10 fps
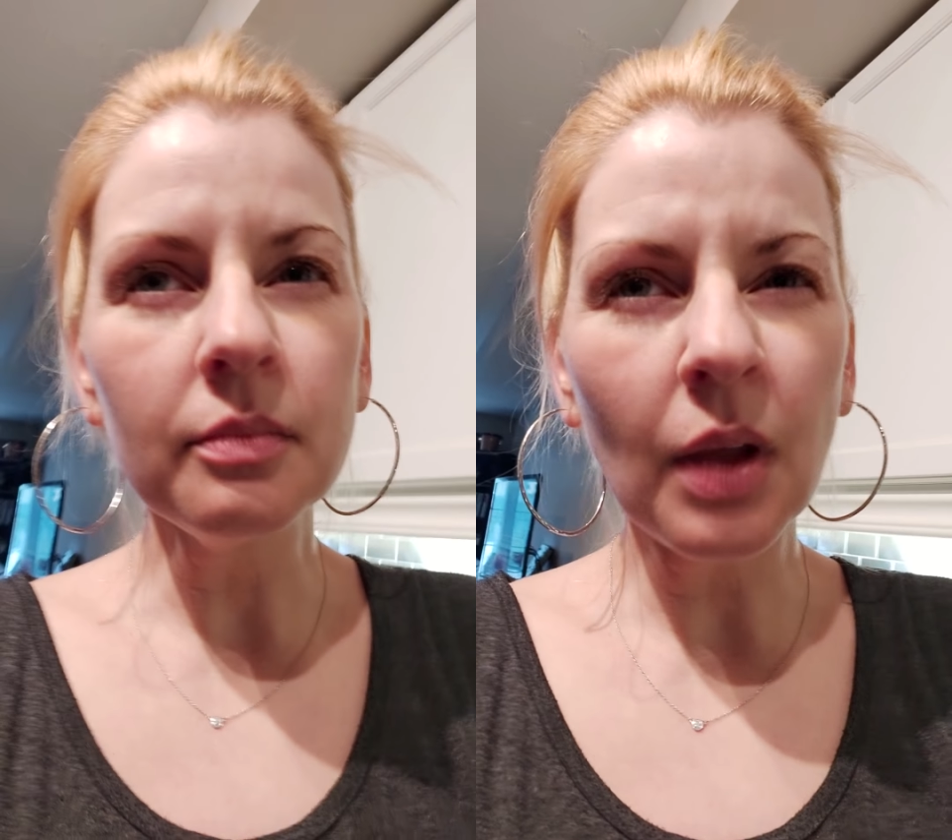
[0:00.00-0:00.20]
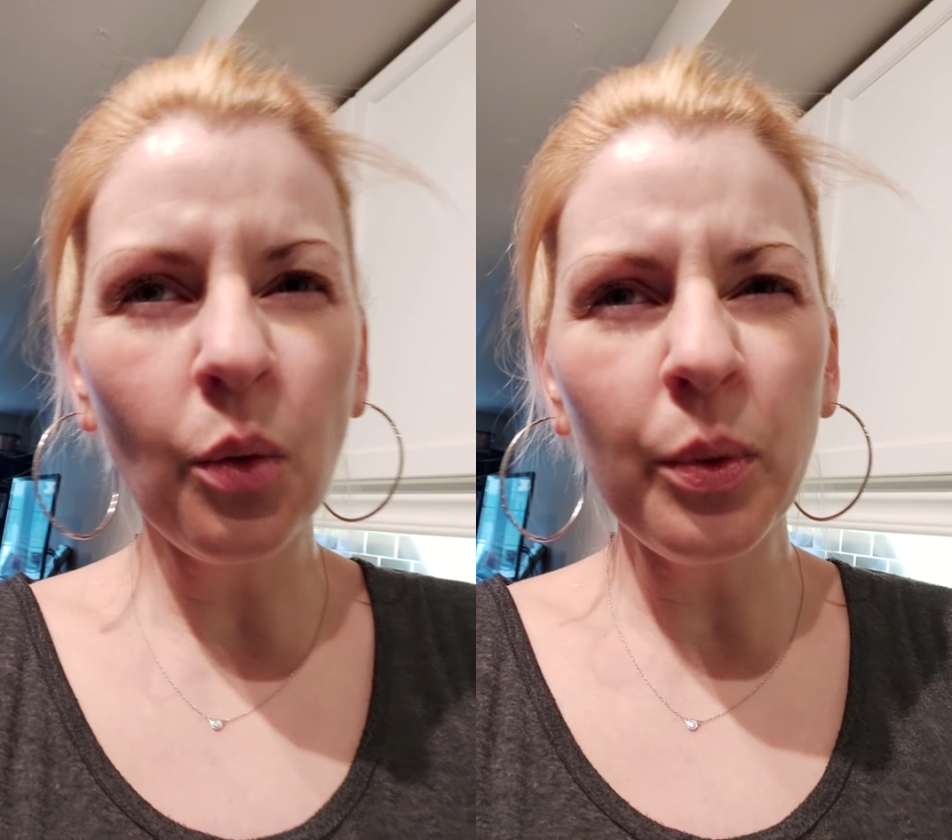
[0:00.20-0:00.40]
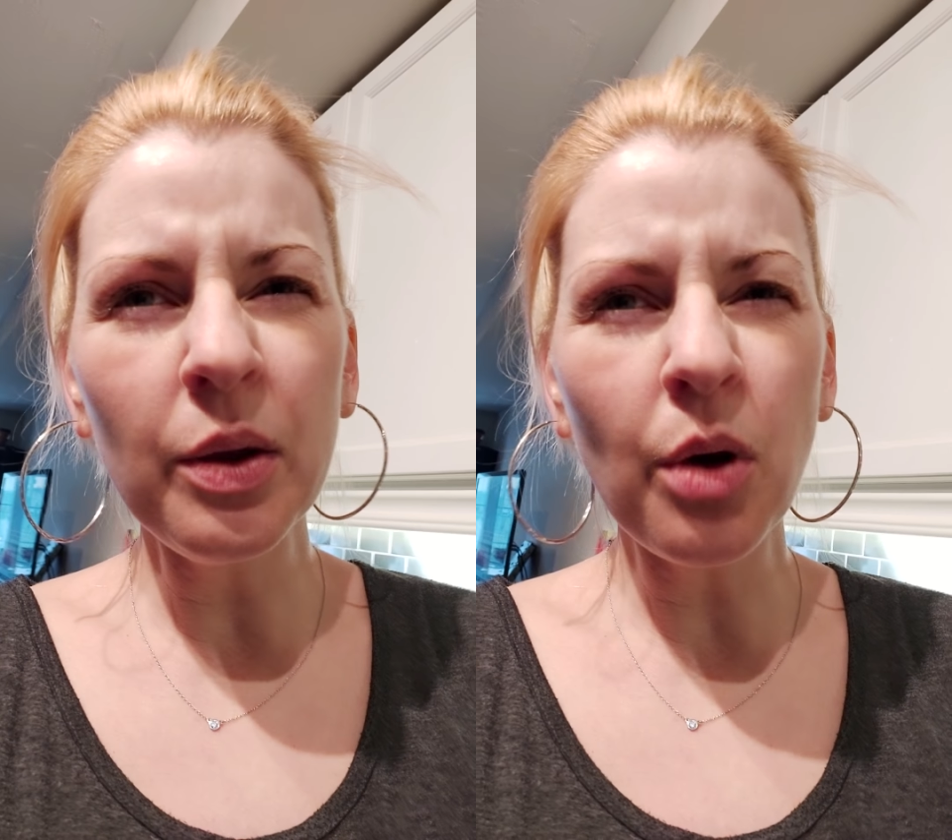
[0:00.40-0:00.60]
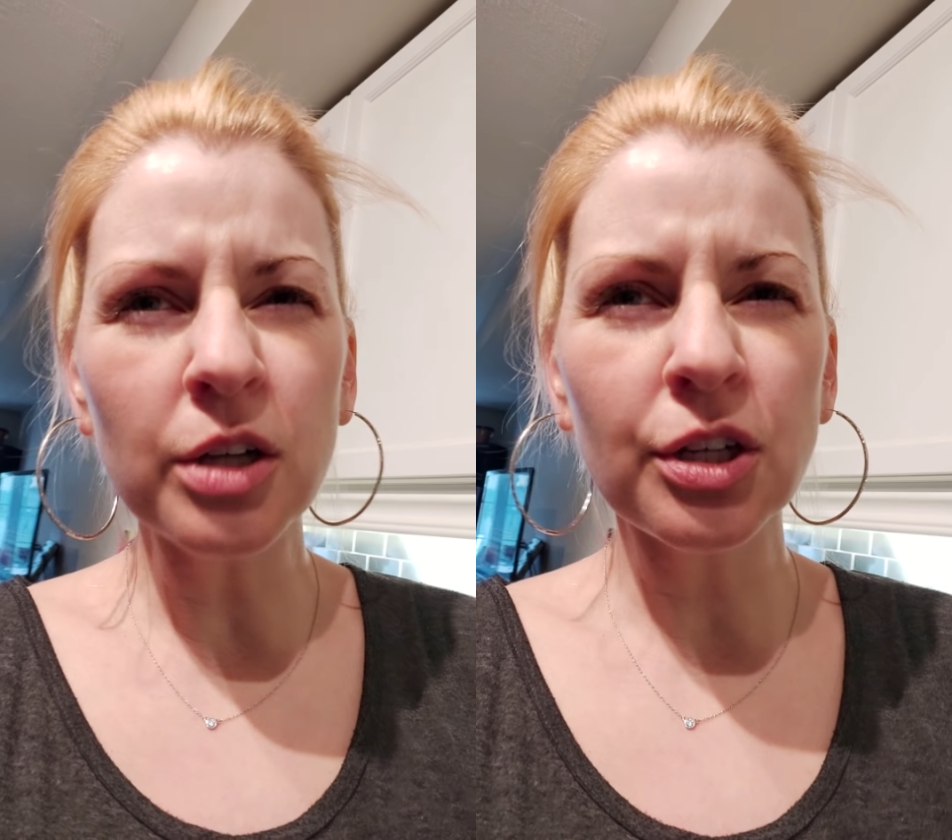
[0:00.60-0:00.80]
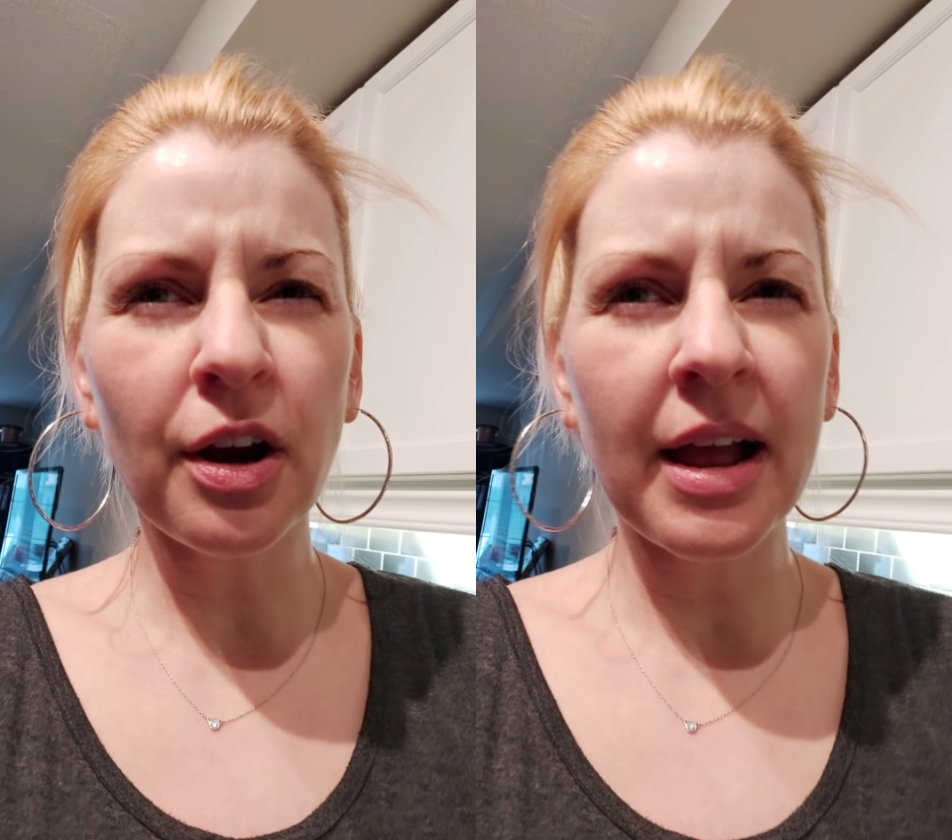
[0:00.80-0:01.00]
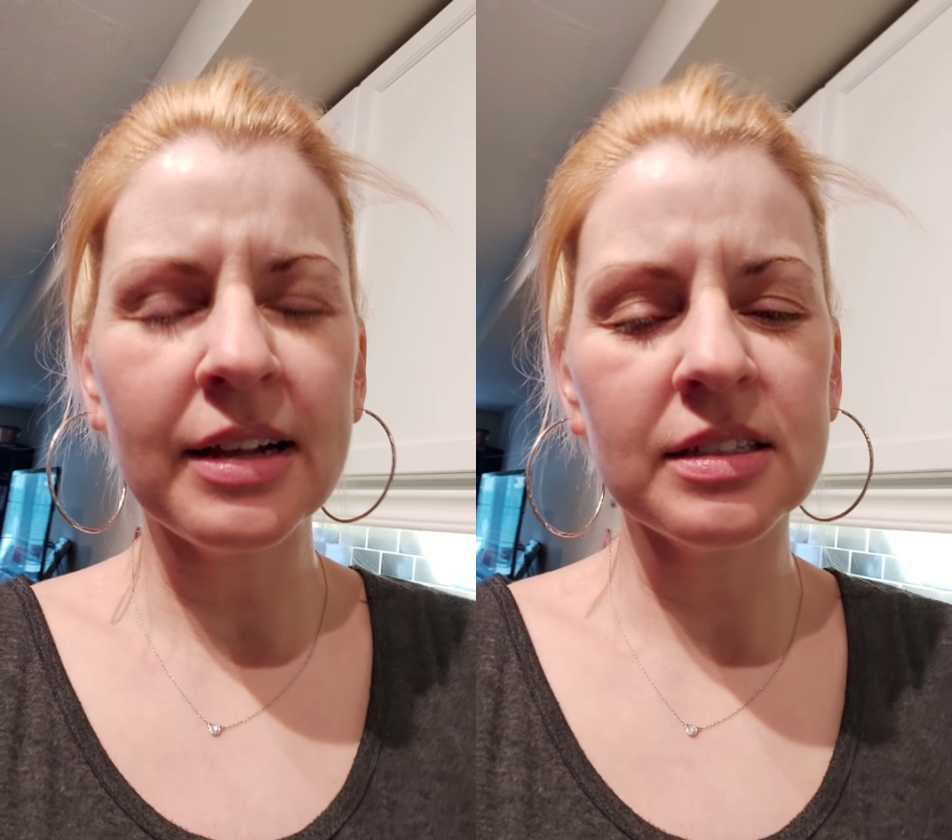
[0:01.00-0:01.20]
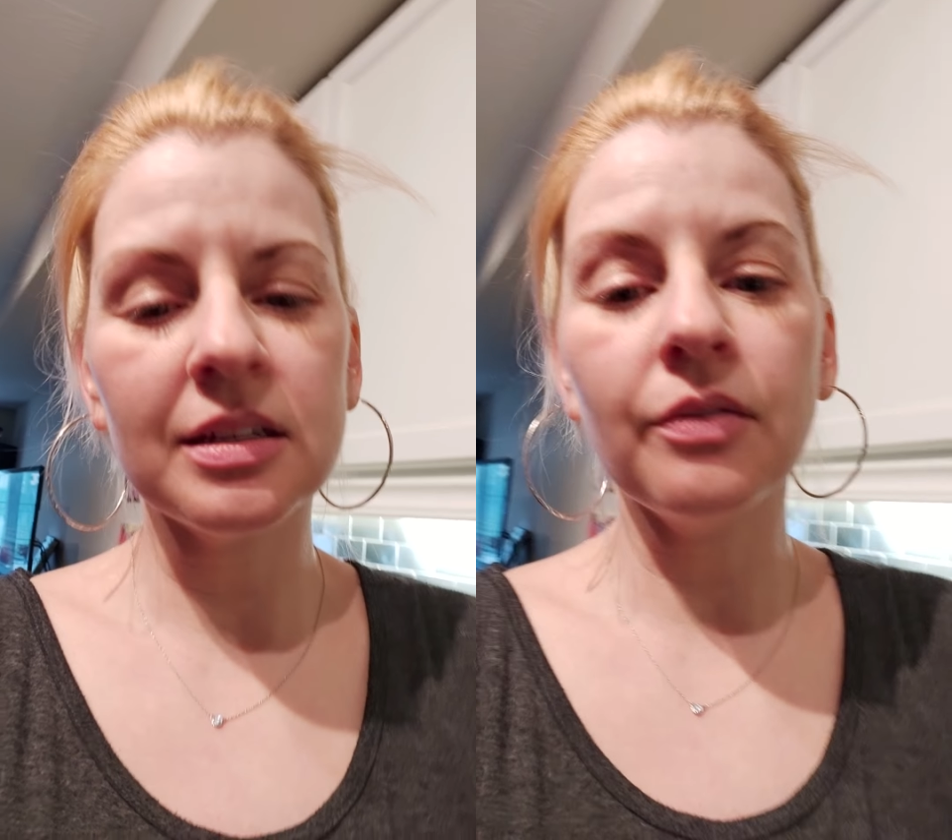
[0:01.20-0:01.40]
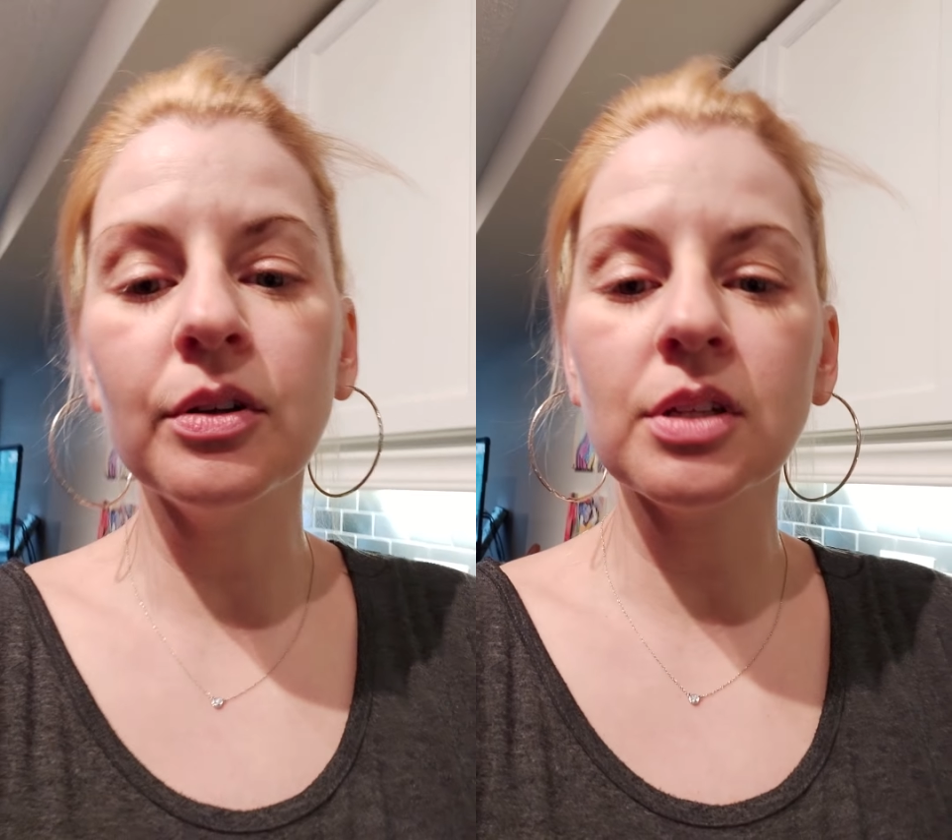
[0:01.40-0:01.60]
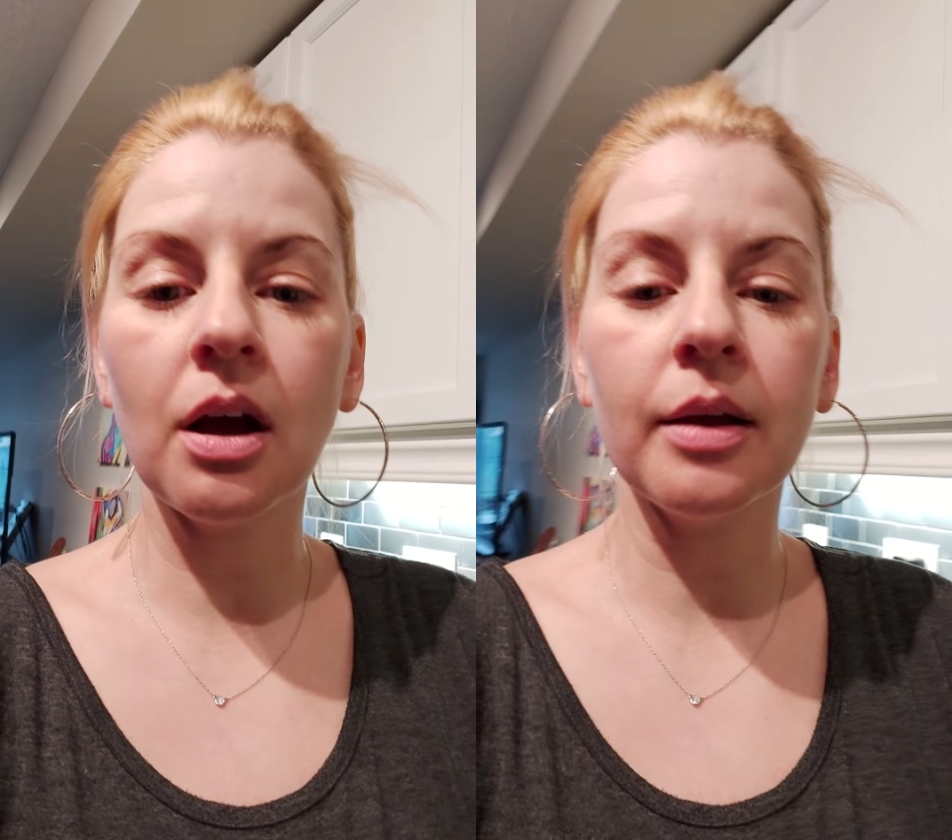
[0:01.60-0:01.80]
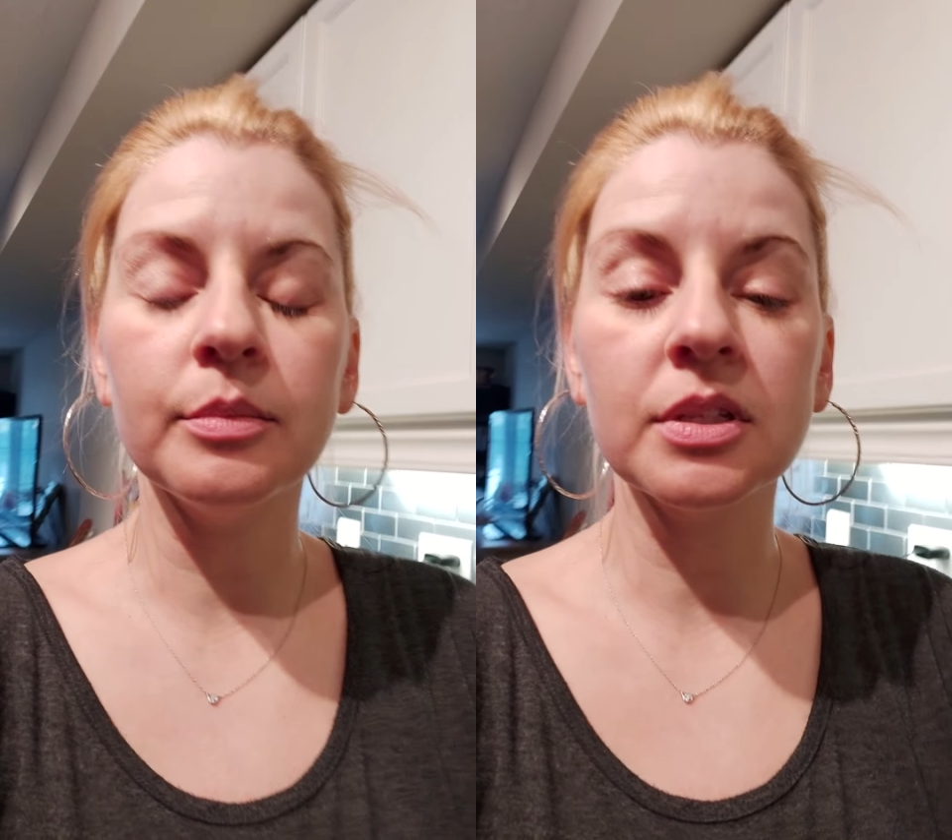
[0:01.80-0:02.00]
We wash our hands several
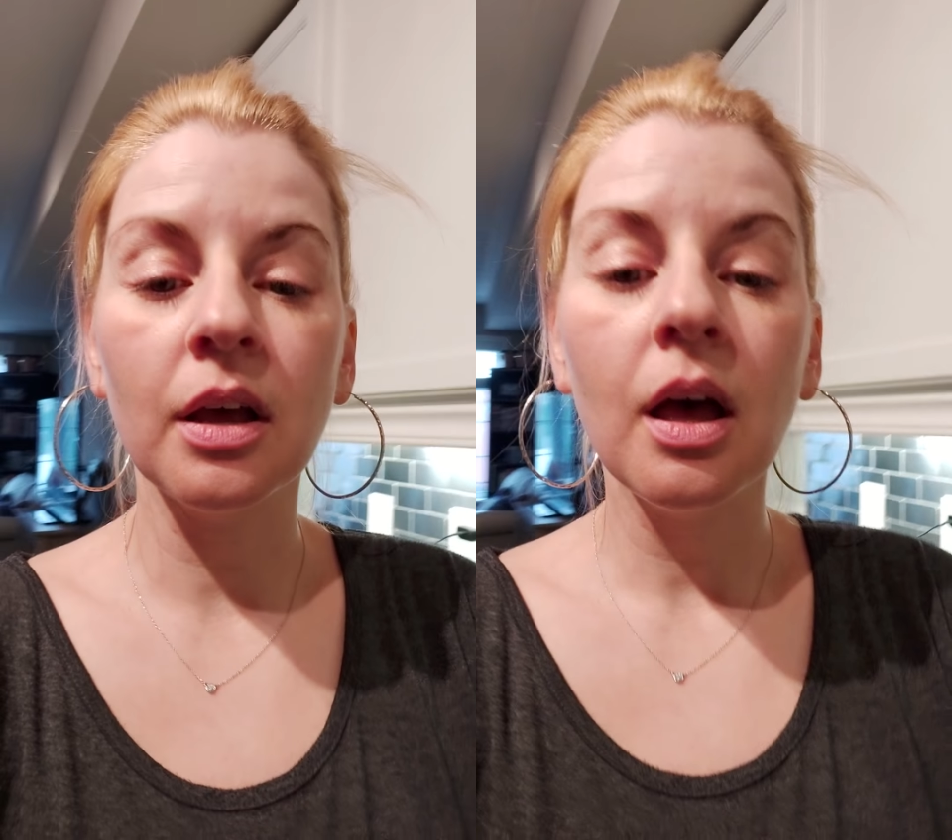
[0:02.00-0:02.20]
times